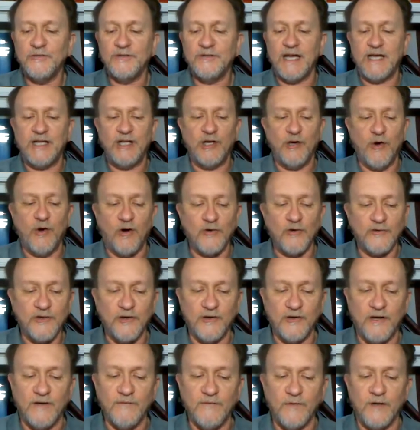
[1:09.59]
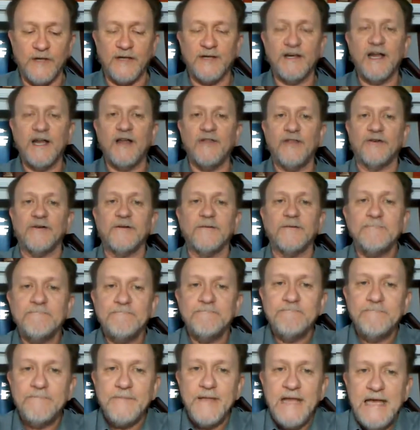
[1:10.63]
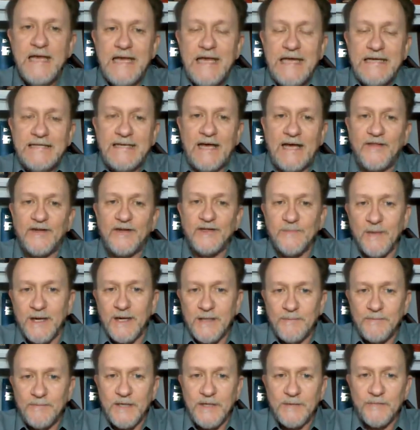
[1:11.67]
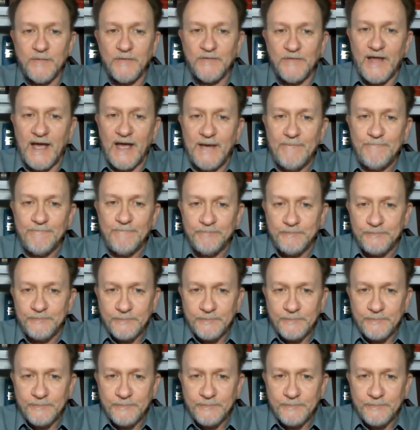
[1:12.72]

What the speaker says: that ye also love one another. Now there's many people that